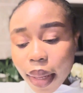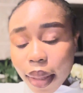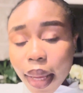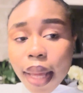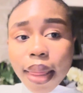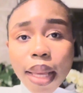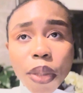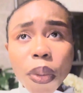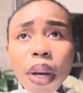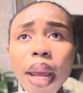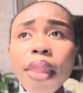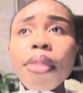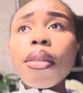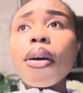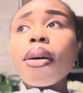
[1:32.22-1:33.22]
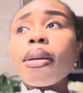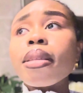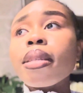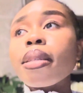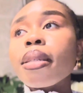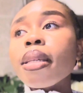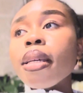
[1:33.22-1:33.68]
yeah, that's what I
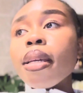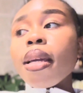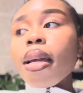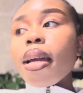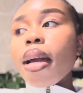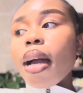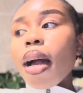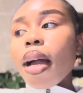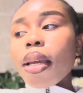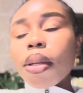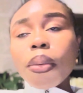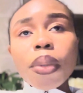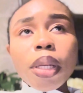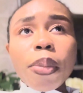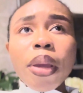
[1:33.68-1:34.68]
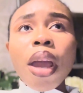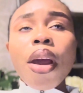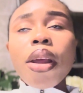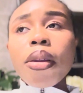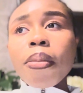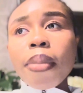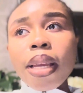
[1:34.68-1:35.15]
thought. I don't want to be
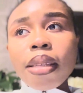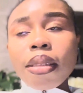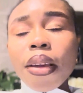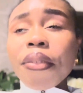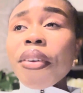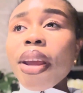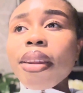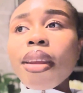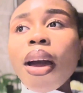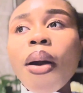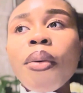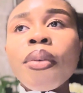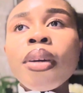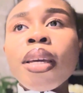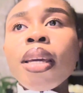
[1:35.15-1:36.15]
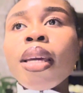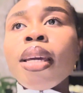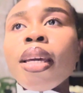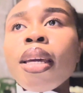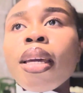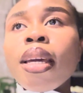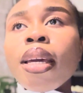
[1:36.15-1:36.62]
hard on myself right now.
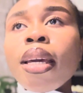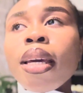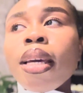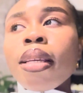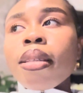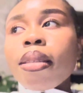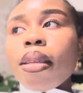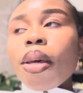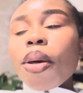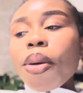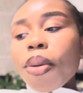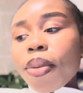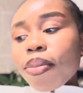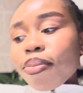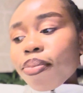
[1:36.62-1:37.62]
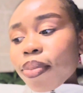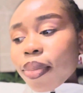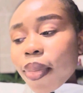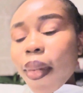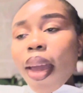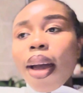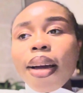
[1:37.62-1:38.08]
So
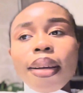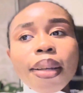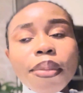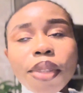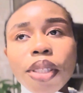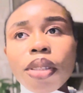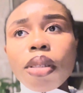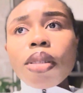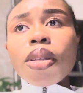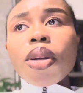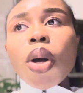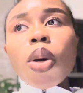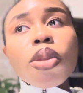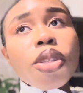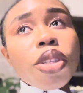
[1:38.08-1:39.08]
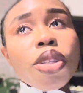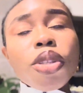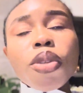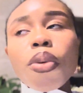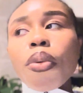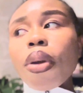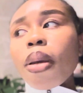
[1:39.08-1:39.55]
yeah, I'm just gonna continue
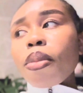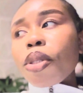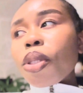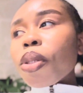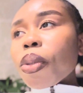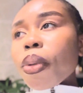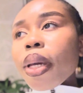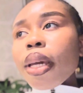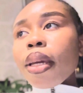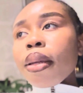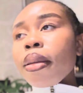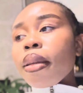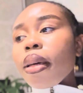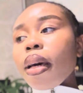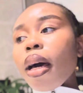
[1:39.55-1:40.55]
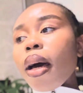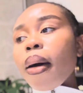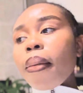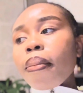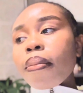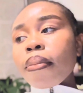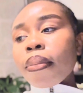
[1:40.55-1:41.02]
doing what I'm doing.
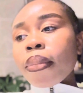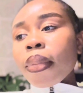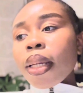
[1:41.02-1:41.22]
Um,